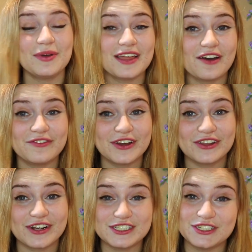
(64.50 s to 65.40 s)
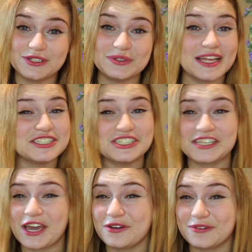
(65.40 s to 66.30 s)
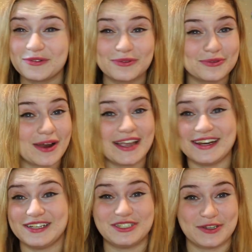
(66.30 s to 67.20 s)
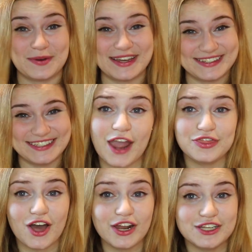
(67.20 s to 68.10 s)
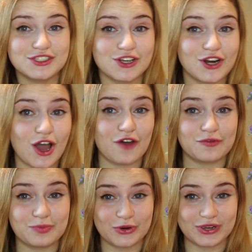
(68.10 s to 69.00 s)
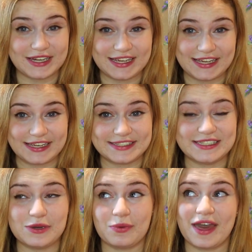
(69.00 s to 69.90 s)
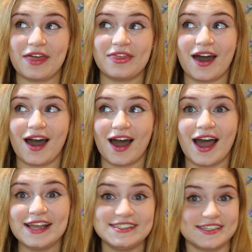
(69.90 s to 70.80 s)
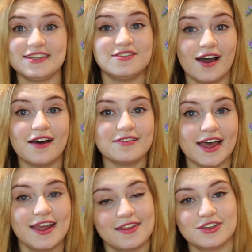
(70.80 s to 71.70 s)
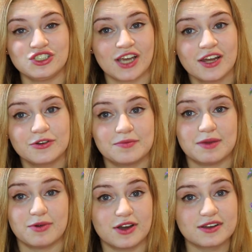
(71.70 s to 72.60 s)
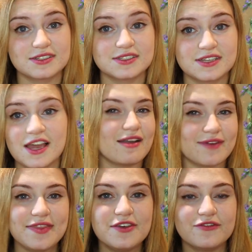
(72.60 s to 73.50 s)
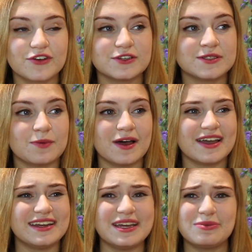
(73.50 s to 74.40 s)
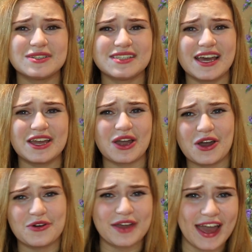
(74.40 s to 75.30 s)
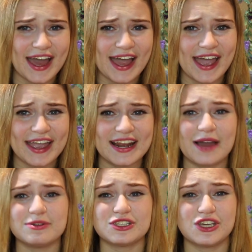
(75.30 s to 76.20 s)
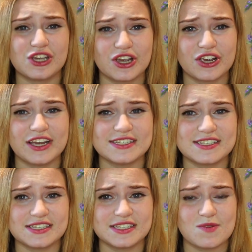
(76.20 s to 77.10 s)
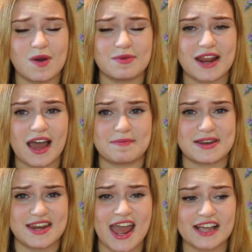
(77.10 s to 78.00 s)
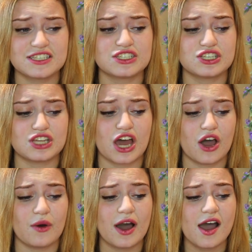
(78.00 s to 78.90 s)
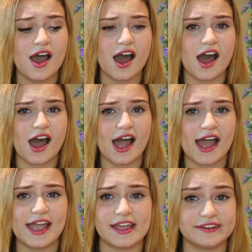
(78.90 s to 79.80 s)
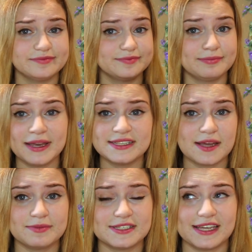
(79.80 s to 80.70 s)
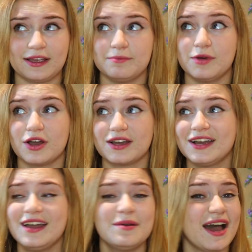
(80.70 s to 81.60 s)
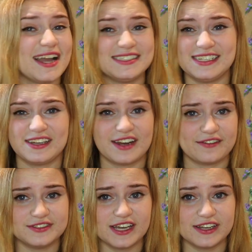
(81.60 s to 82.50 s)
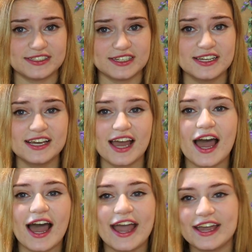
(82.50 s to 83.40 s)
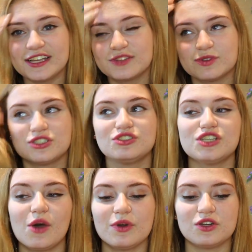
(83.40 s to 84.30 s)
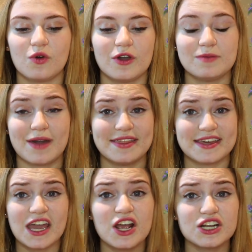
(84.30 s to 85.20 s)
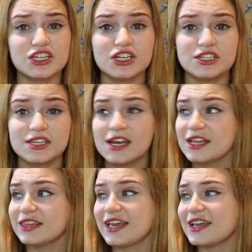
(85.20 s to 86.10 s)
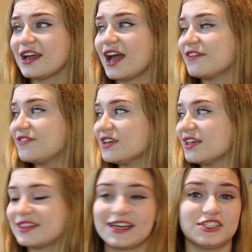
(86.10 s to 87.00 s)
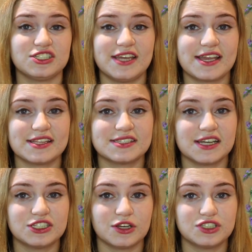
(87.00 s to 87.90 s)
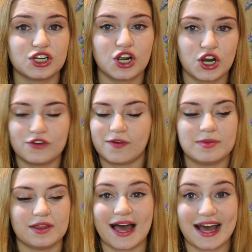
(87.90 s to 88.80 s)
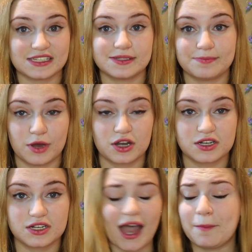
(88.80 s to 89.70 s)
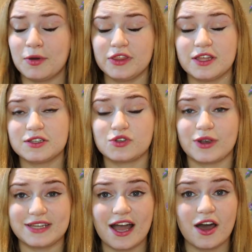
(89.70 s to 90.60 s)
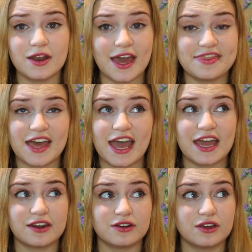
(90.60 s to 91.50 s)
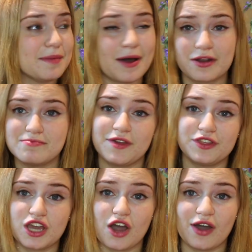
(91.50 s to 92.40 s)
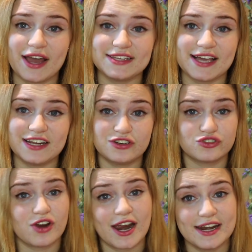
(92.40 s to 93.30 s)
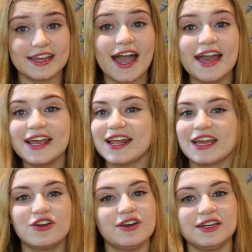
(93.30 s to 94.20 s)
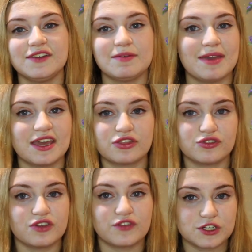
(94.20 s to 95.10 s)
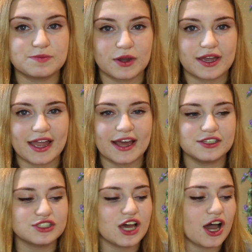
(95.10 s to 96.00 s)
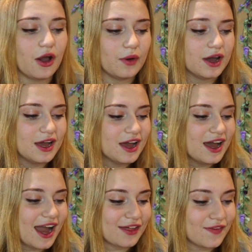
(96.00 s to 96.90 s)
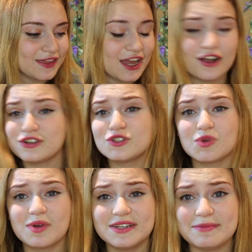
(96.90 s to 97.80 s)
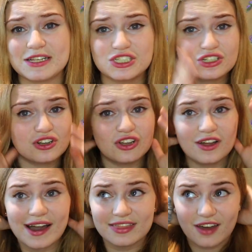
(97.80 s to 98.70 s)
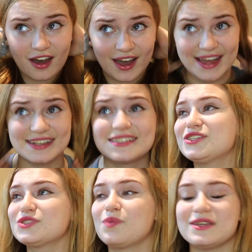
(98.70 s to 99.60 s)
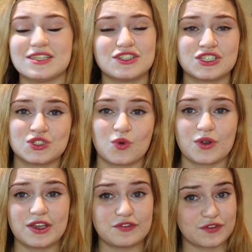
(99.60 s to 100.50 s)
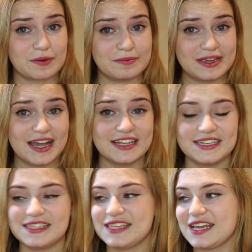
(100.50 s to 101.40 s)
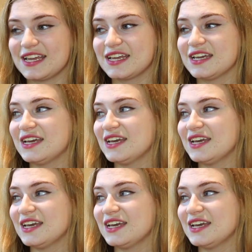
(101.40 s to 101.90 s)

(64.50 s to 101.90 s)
Without further ado, let's just get right into it. I thought I'd start off pretty easy with I did not like the Shatter Me books. I read the first one, it was like okay, and I was curious to see what would happen next, so I picked up the second book, I DNF'd it. I was so annoyed by the characters. Like, I feel like they had just taken such a turn from the last book. I put the story down and then about a month ago I decided to try it again and I couldn't even make it through the first book again. So I thought the characters were one-dimensional. I thought it just wasn't the story for me. I didn't think